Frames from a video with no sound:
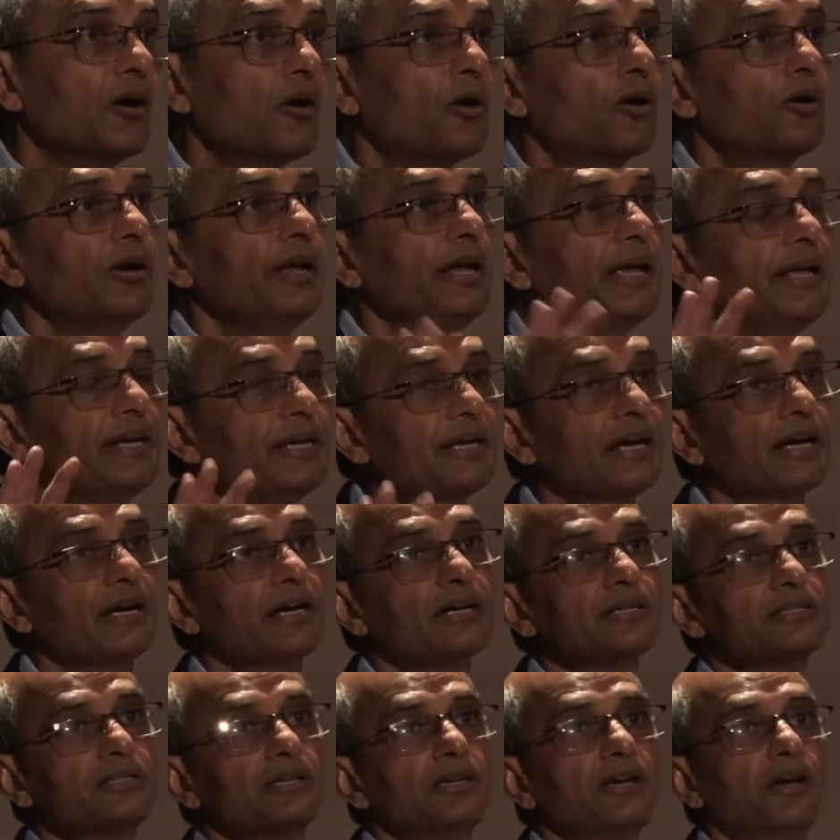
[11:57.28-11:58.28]
on
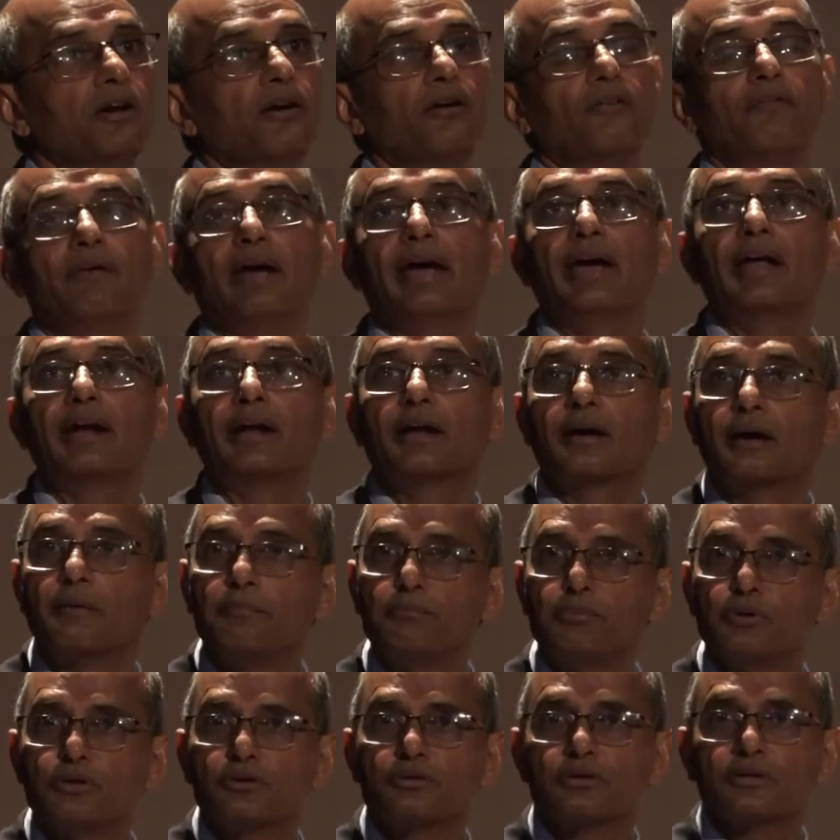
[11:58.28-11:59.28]
areas where
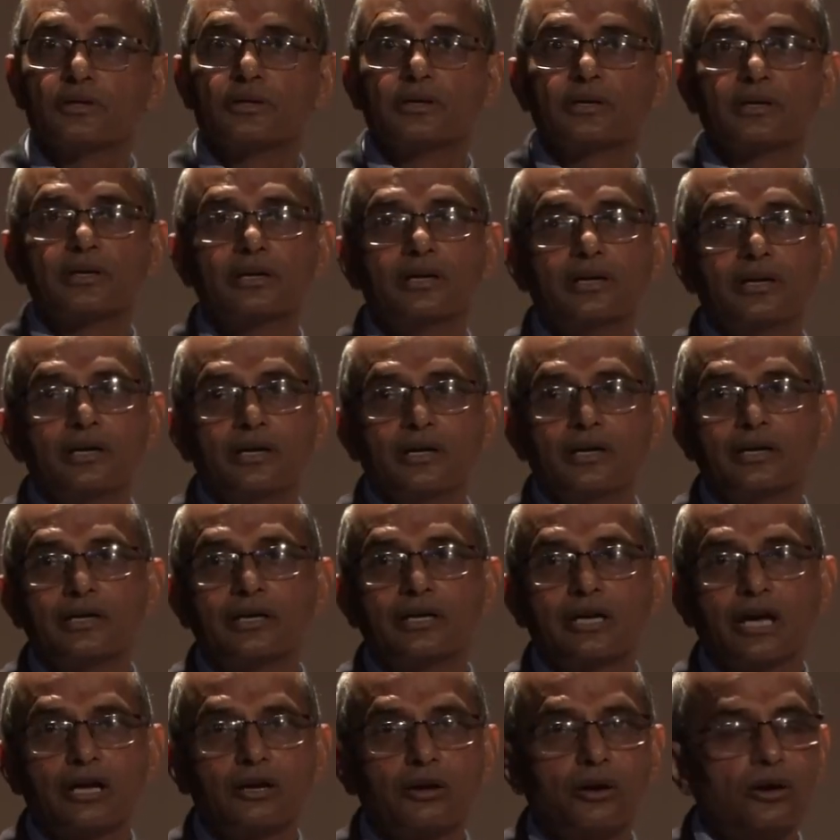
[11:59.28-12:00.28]
computer
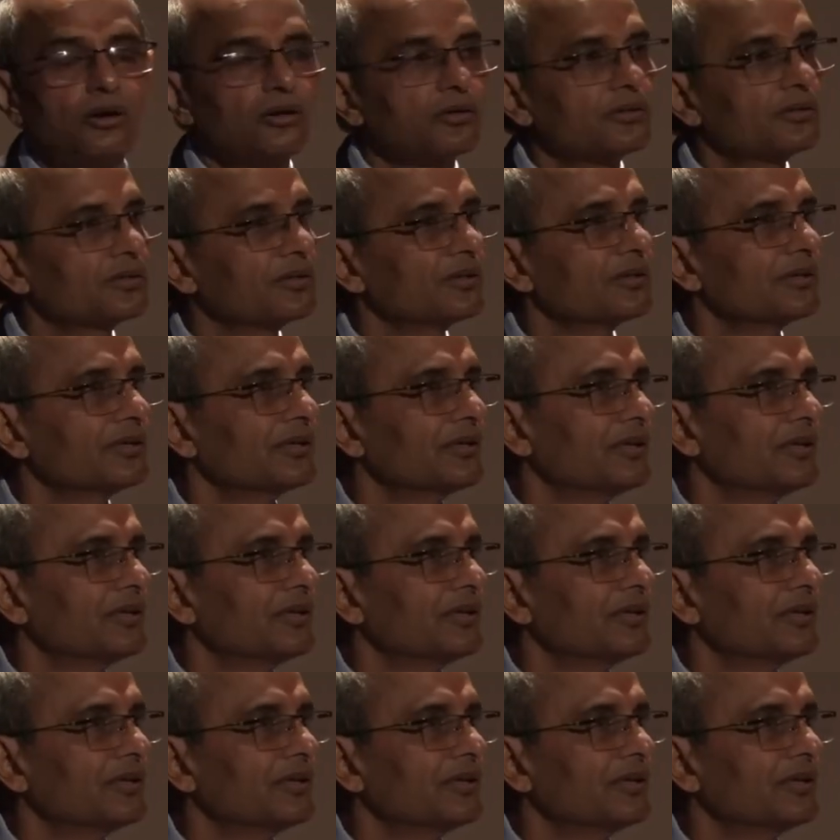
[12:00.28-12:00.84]
cannot